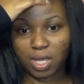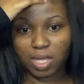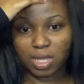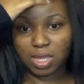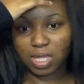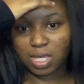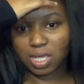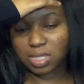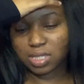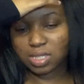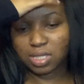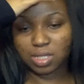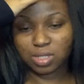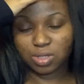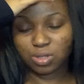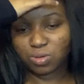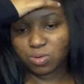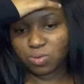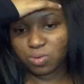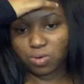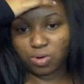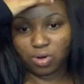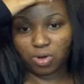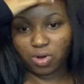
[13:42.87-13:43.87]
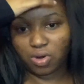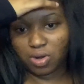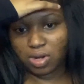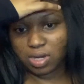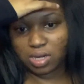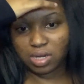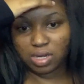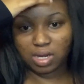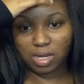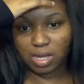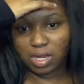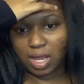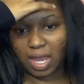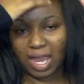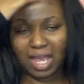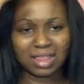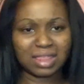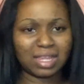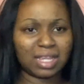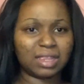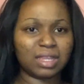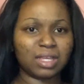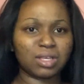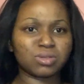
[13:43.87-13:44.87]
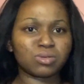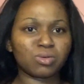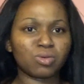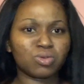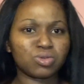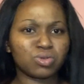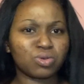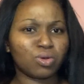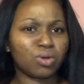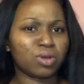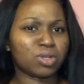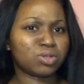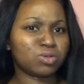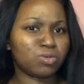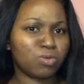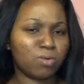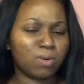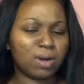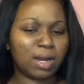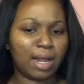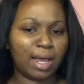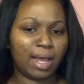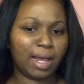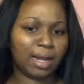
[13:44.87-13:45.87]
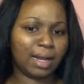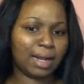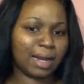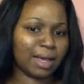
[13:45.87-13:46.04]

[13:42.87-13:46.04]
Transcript: There's a too early, and then there's also a too late.